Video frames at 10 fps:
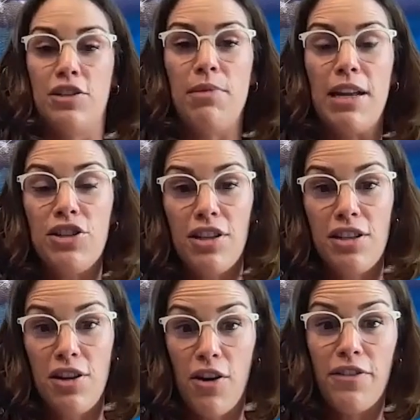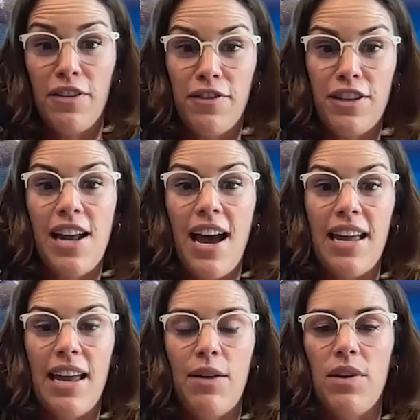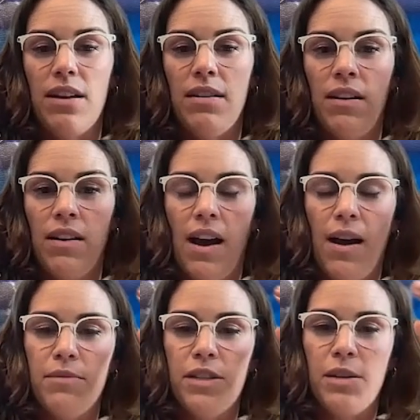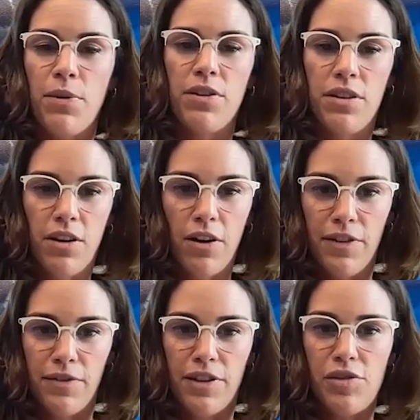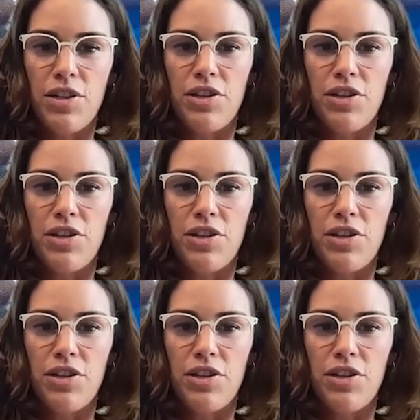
as you mentioned, the dolphin fish tagging. We um, support the dolphin fish